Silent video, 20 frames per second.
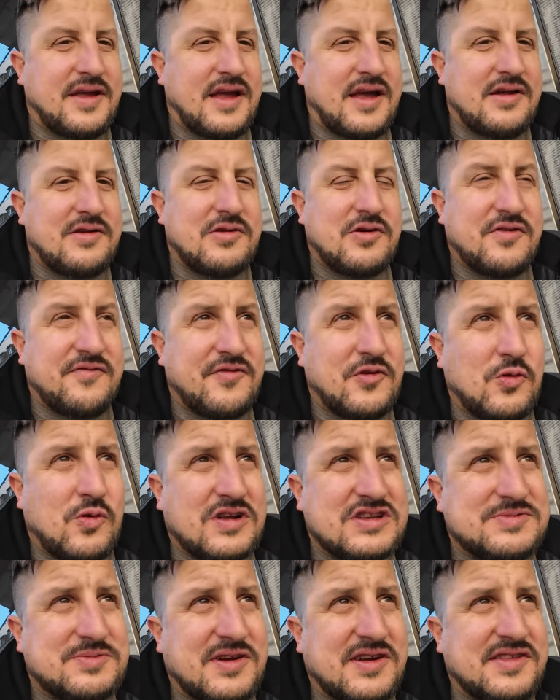I don't know if you
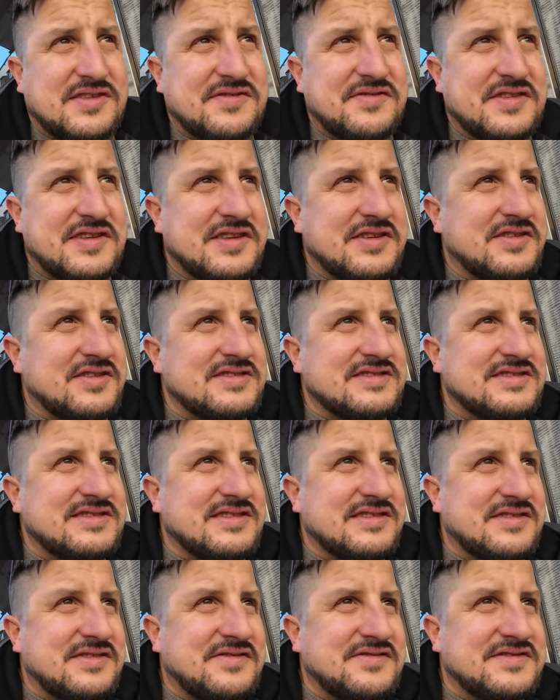watch my other videos
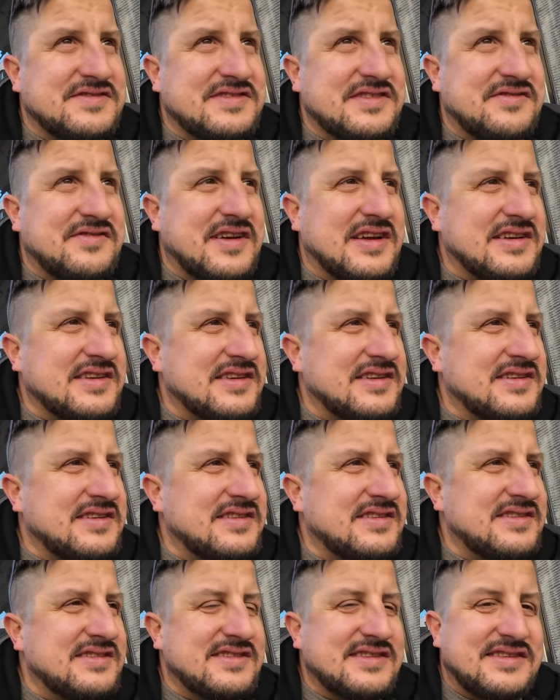of
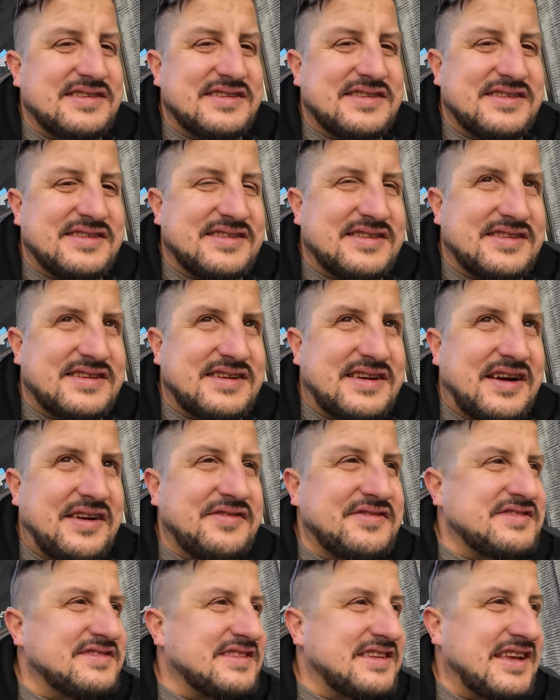Slovakia,
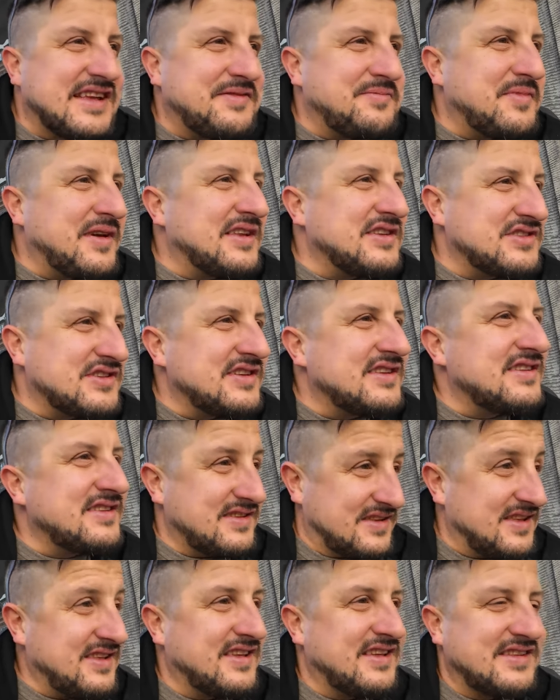I've
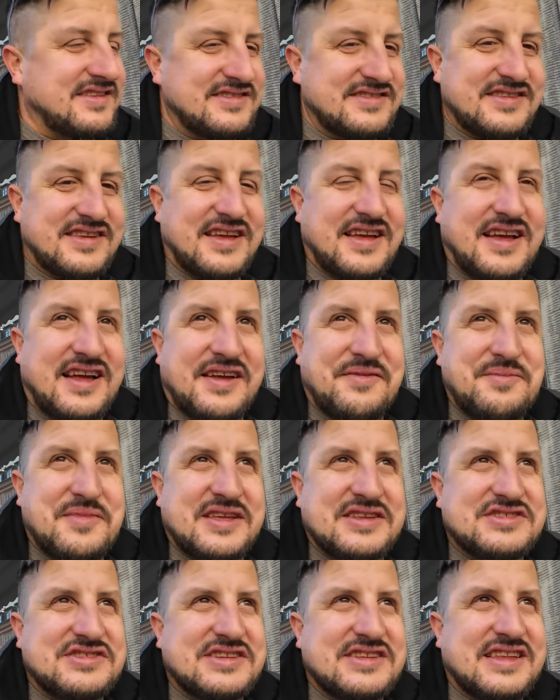
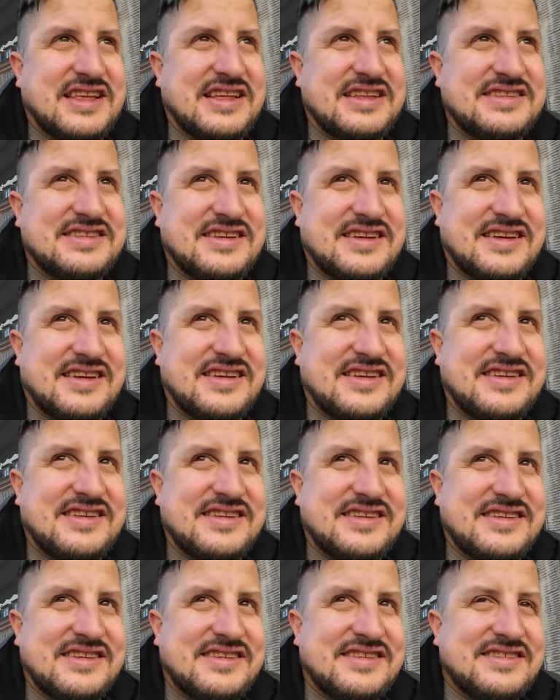mentioned that
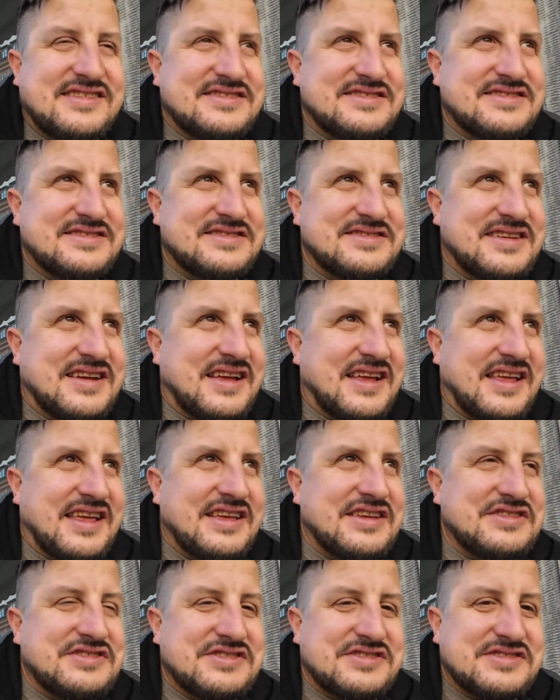
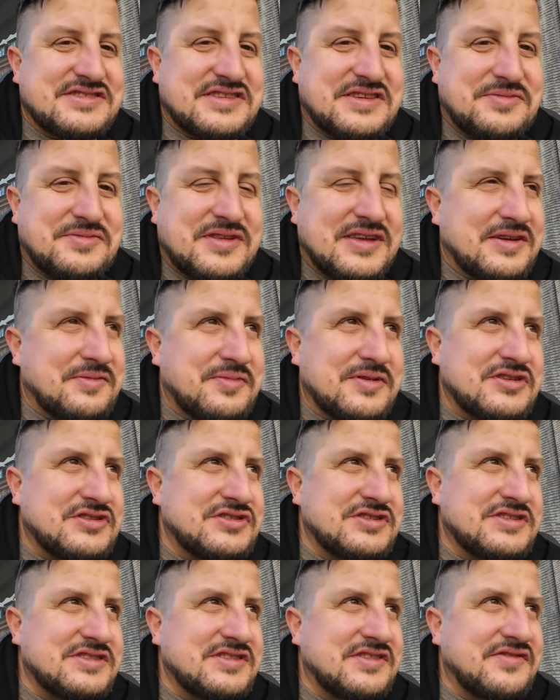Asians keep taking
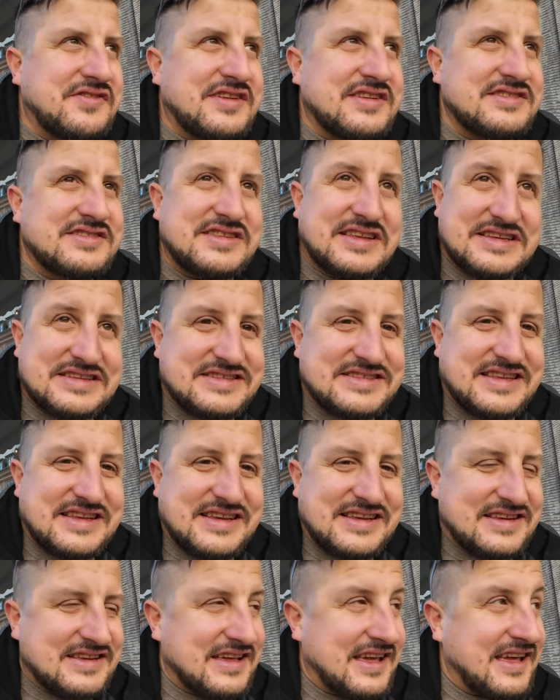pictures of us. They just
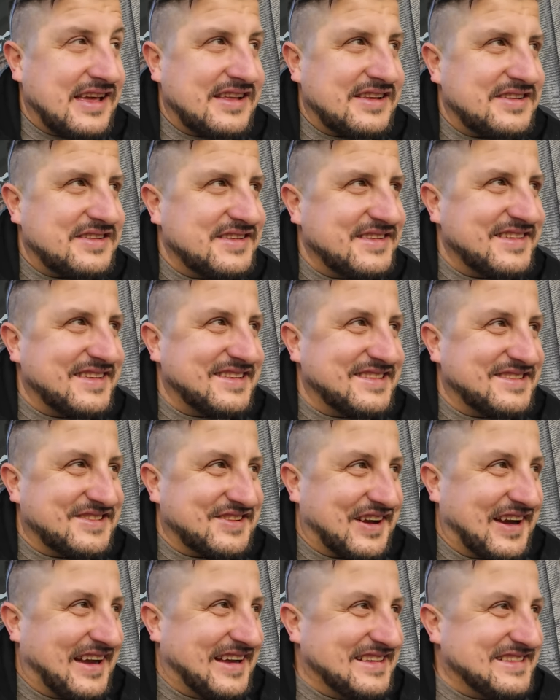did it again. It's
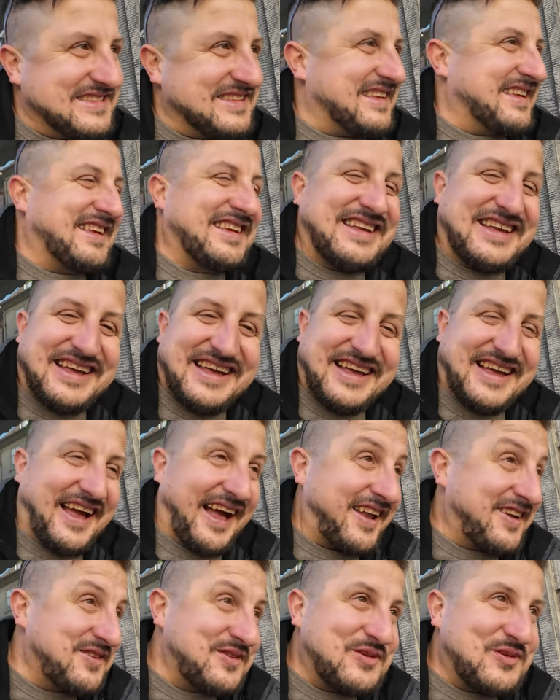crazy.
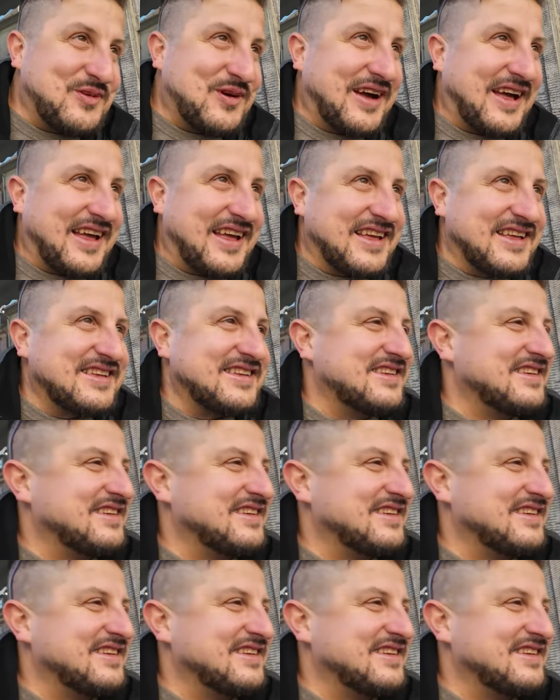I don't know why.